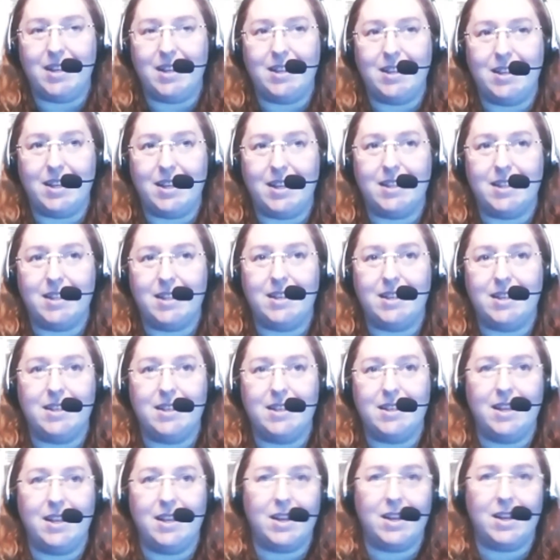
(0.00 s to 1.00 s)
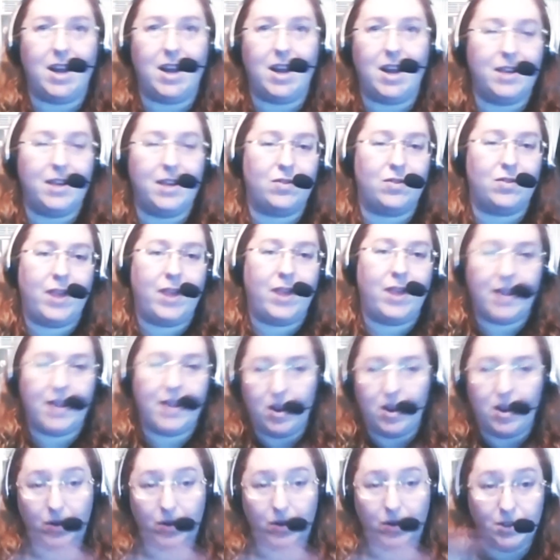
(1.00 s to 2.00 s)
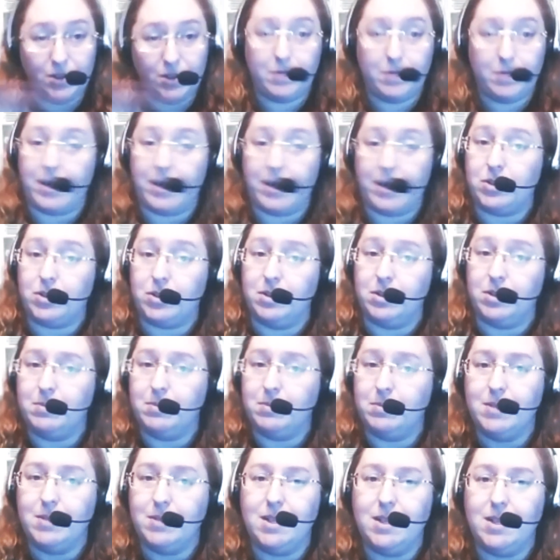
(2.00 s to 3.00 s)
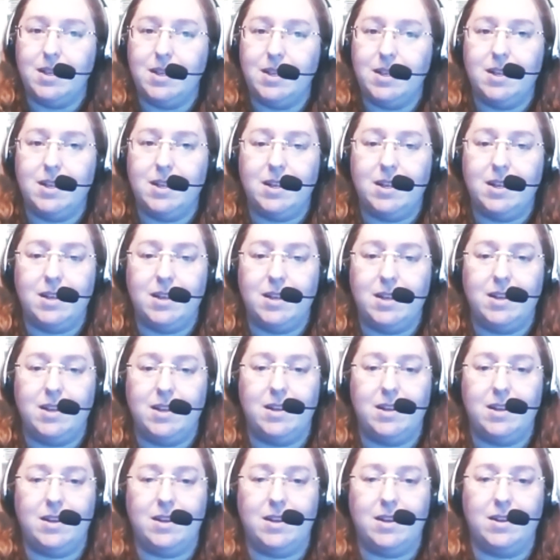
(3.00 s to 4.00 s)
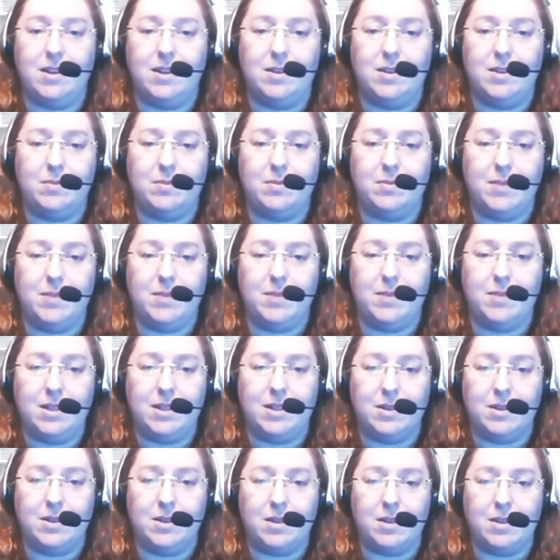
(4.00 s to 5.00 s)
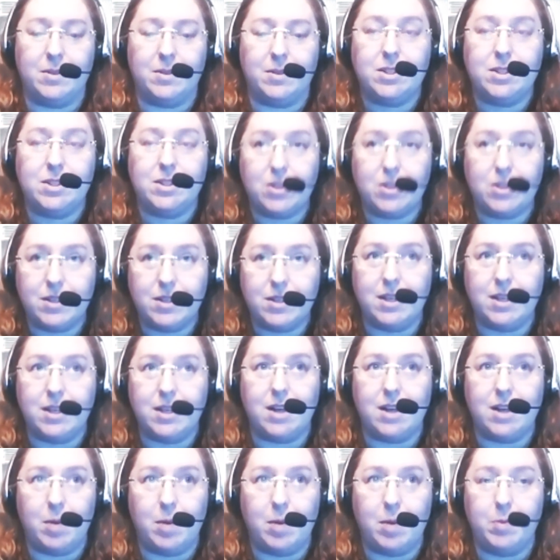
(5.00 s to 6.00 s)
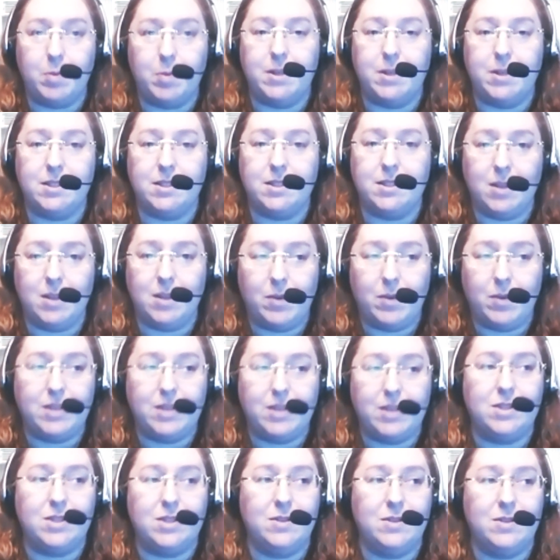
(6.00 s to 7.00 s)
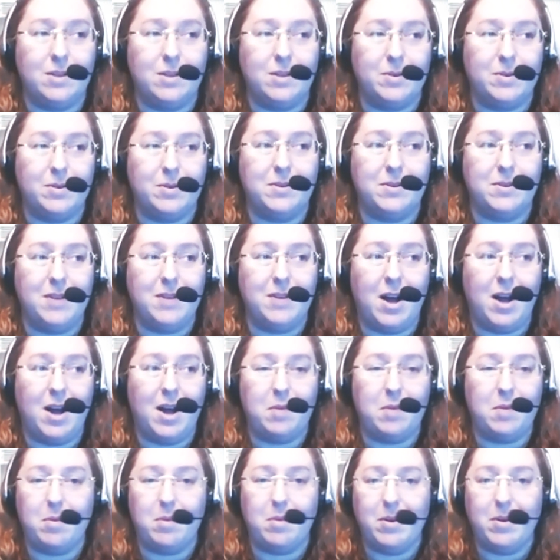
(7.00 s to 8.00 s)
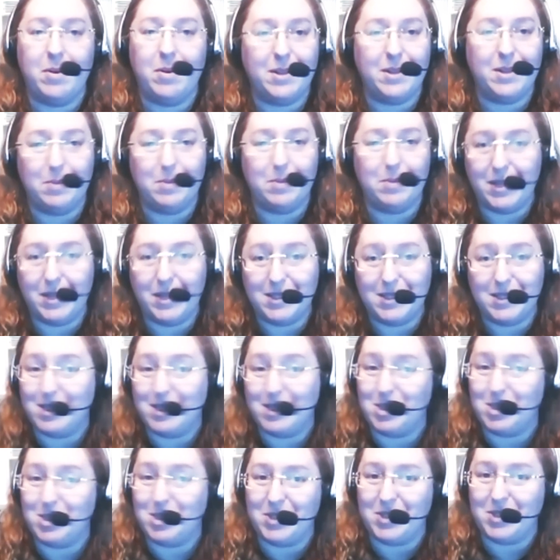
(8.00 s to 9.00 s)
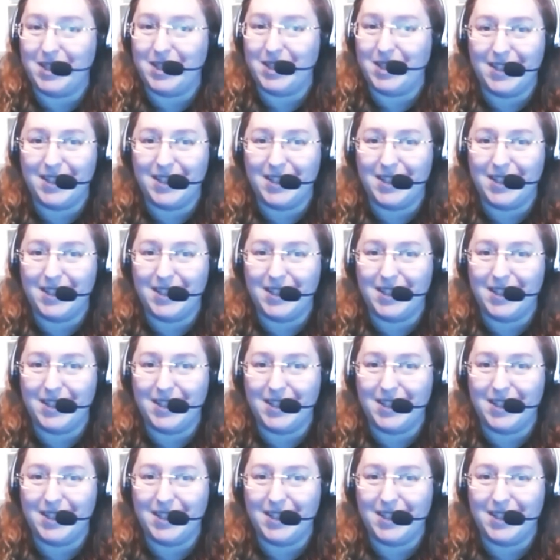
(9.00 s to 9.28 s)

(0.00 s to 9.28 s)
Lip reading: think that it kind of ran that whole spectrum. And there were certainly a couple places I went to that were not promoting the best history